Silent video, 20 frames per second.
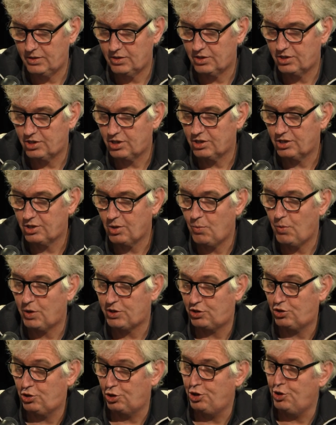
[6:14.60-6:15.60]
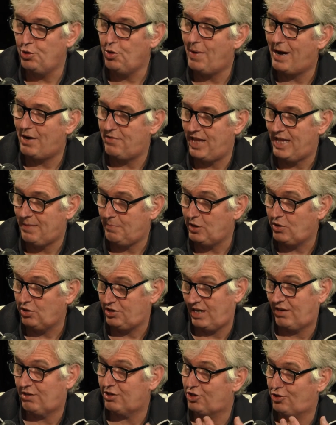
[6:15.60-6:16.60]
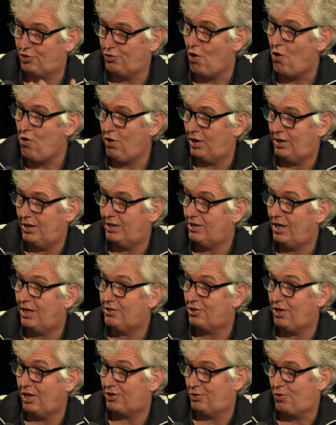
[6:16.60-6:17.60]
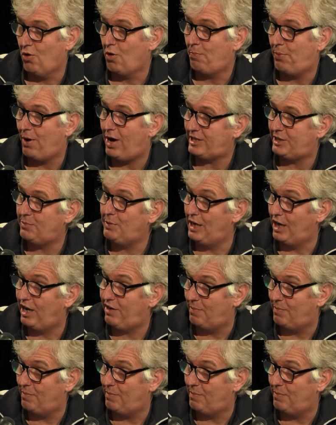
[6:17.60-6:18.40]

so what to do about that? Because they're a strong party with